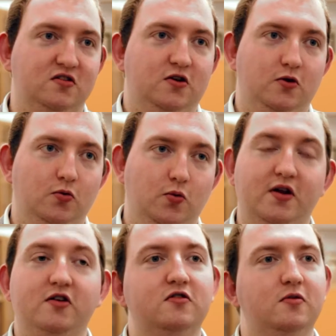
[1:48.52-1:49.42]
who
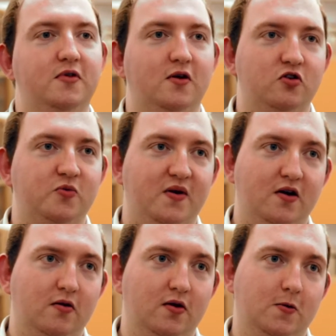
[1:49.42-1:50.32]
want to do something
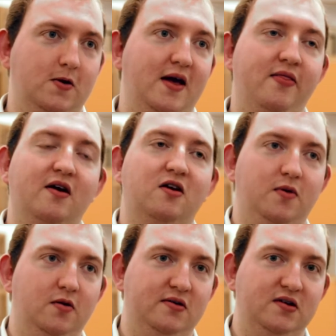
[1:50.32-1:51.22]
entrepreneurial in their
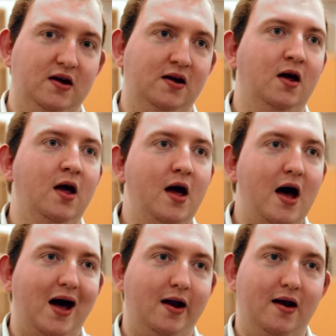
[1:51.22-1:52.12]
community
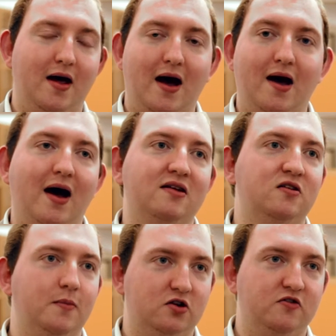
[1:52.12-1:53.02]
and add
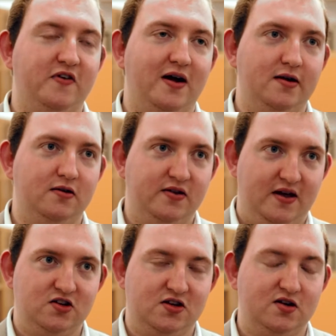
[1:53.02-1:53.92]
some extra value to
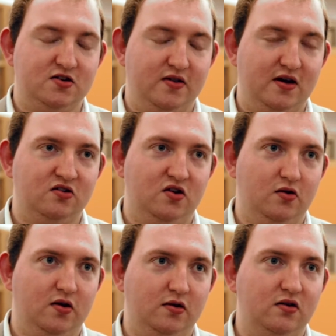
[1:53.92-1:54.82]
the education of their
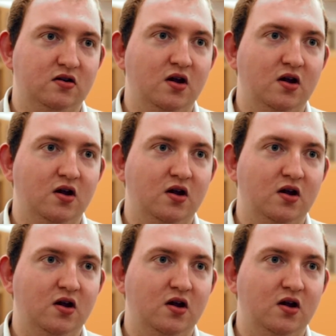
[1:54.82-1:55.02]
students.